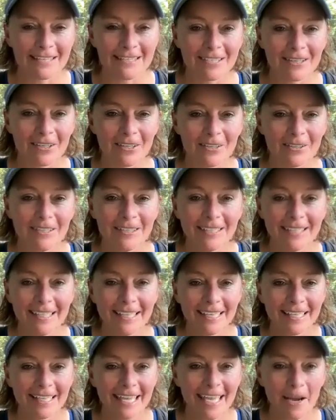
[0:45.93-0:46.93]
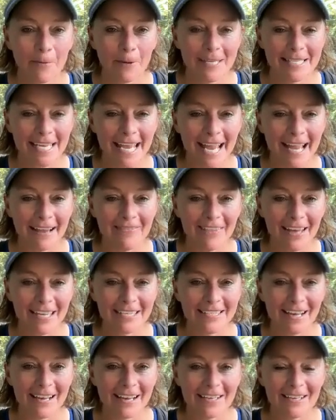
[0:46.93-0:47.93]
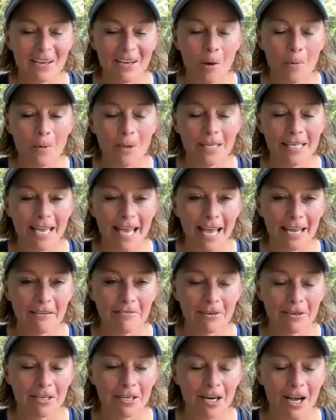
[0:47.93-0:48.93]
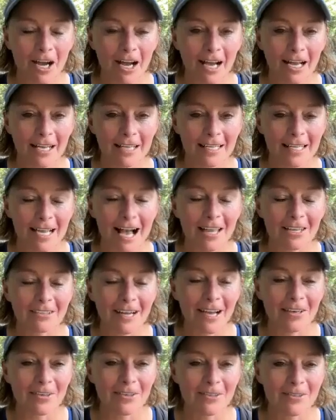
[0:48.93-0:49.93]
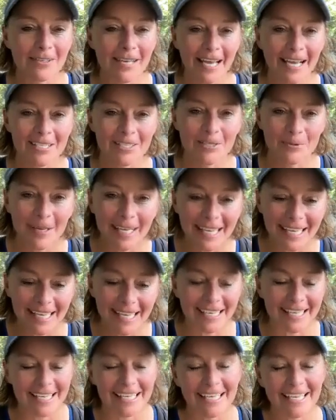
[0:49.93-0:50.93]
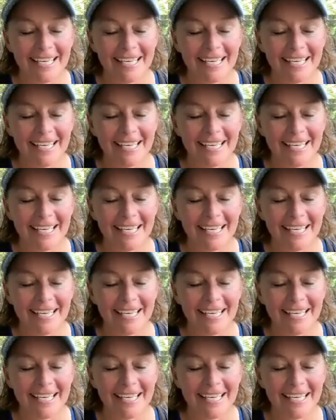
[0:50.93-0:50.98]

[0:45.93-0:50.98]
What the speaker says: So can't wait to have that done and hoping to head for Colorado next week.